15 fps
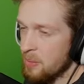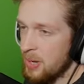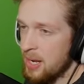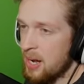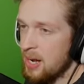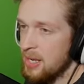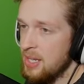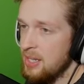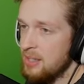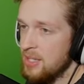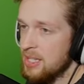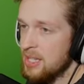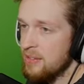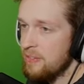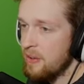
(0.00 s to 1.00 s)
Wait, I need to
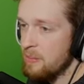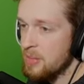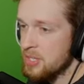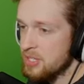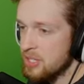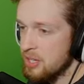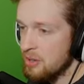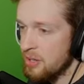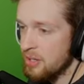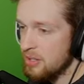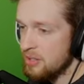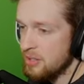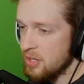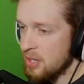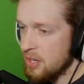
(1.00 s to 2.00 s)
give him
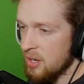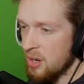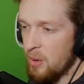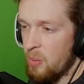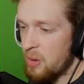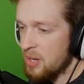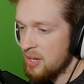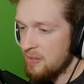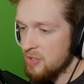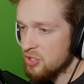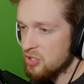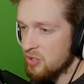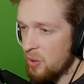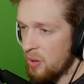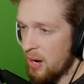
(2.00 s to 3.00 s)
materials? What kind of a store